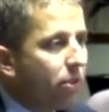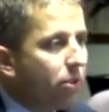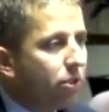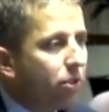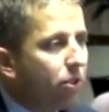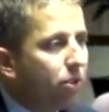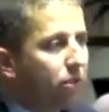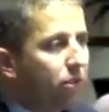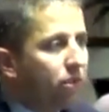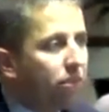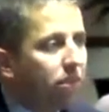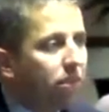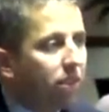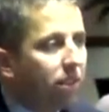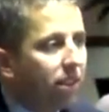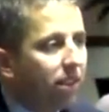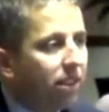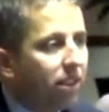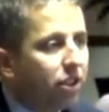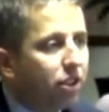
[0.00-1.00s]
There are certain
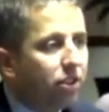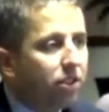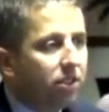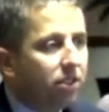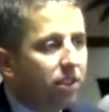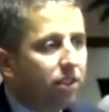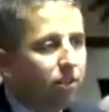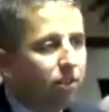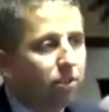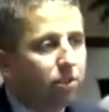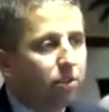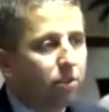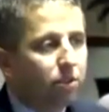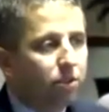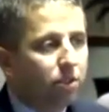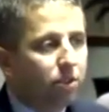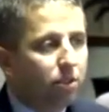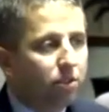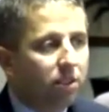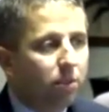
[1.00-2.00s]
conditions that are also
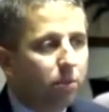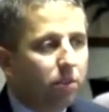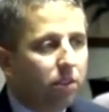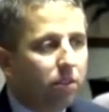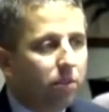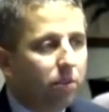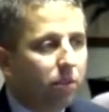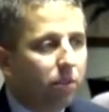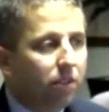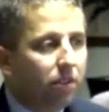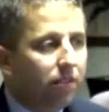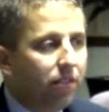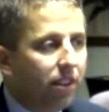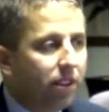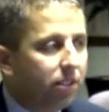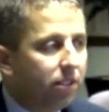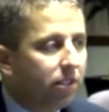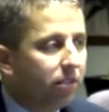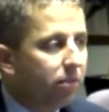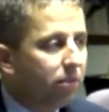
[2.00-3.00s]
associated with
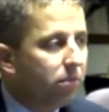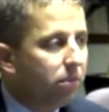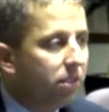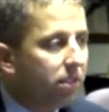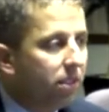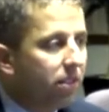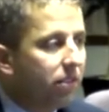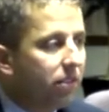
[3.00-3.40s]
infection from